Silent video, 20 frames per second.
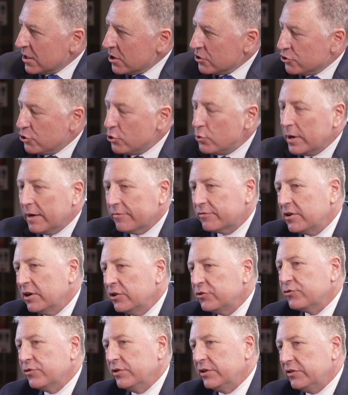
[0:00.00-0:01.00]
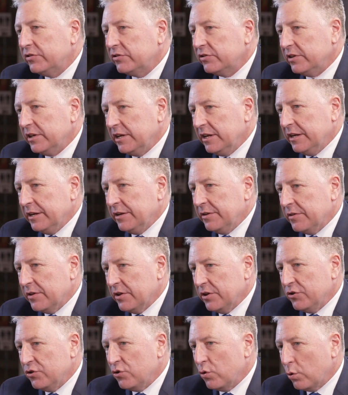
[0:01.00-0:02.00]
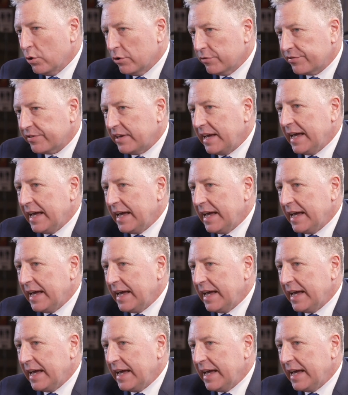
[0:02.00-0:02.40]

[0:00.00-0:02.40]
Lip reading: You have countries in the north